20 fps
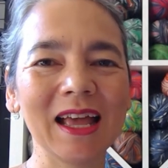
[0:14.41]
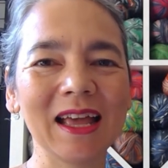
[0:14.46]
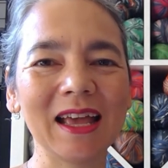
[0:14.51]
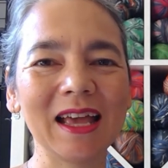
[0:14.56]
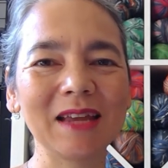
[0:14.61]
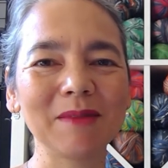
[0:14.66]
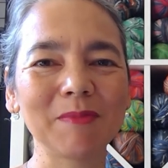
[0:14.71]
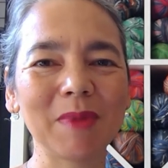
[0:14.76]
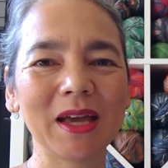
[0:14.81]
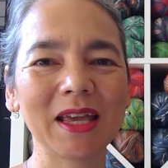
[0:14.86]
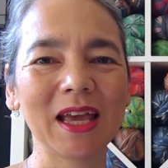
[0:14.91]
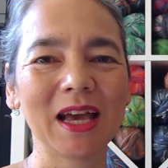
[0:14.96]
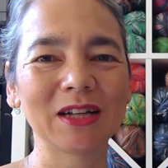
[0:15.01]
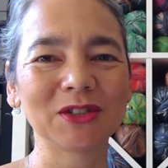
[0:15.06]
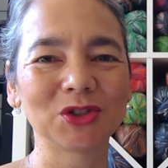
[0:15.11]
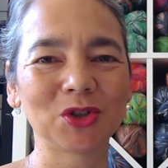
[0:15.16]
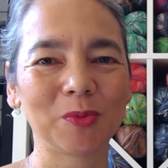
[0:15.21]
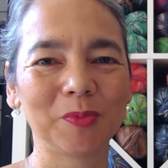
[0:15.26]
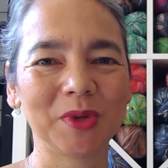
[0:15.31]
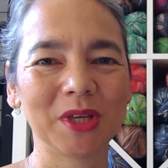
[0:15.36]
and my yarn
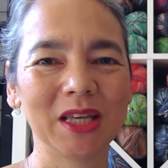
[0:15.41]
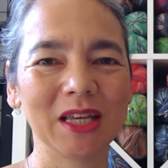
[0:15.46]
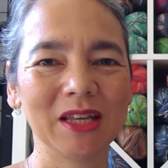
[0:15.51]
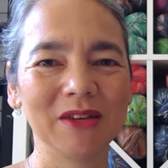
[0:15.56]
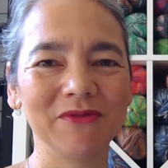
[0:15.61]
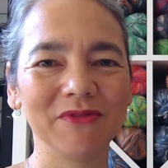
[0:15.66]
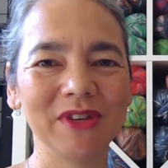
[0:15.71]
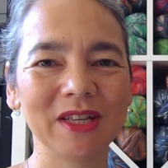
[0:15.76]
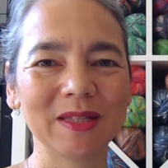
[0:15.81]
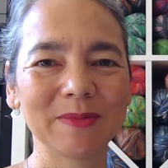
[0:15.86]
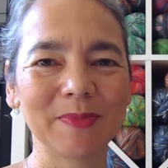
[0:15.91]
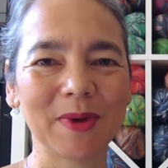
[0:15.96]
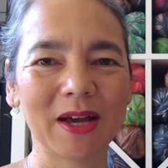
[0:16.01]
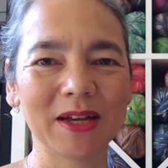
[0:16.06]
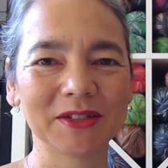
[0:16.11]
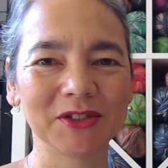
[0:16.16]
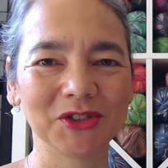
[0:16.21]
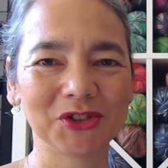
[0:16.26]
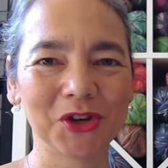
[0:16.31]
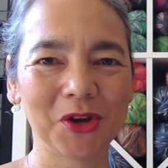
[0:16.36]
shop here in
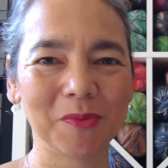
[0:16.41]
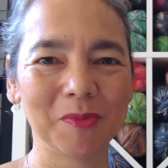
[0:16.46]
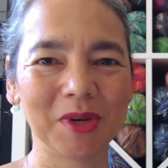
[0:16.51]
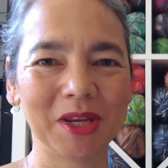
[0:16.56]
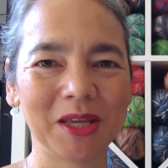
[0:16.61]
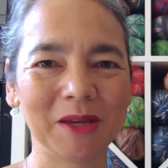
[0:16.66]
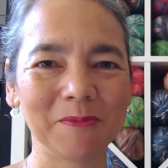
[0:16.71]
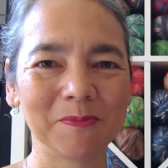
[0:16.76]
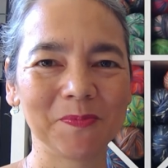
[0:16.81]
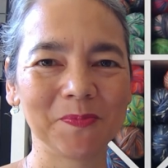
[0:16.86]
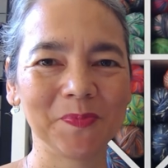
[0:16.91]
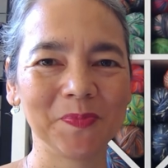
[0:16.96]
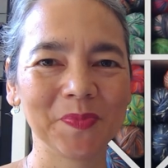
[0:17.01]
Wiesbaden, Germany.